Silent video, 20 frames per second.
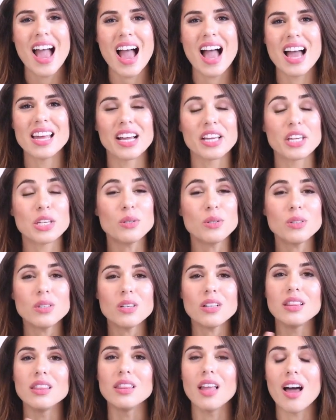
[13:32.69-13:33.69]
And I
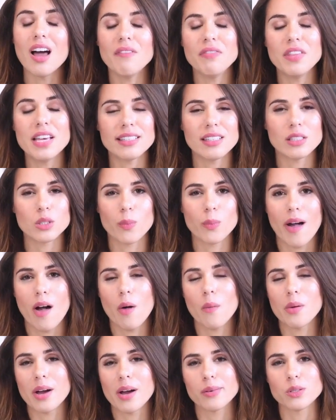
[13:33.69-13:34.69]
used to love this as
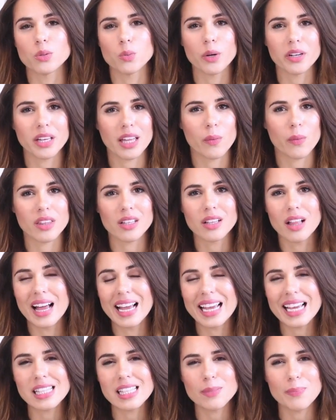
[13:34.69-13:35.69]
well when I was working with
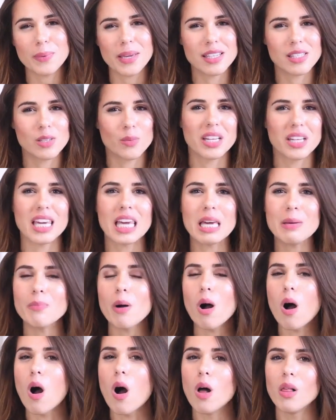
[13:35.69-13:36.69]
clients because it would
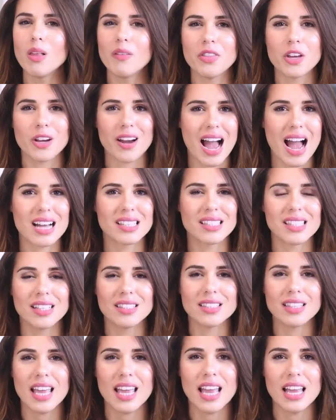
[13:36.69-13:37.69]
keep all of their assets